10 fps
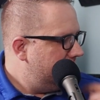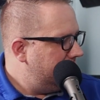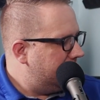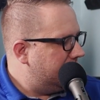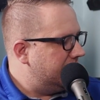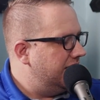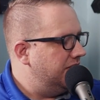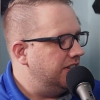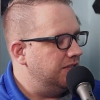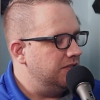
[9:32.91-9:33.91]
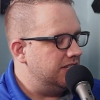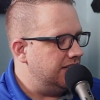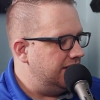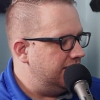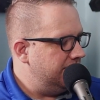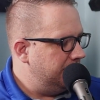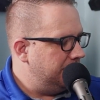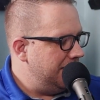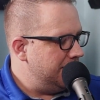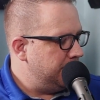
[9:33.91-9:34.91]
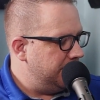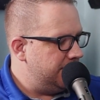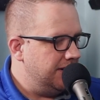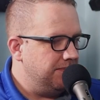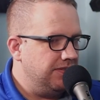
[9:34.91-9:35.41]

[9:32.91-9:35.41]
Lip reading: So there was when you jump on the ship,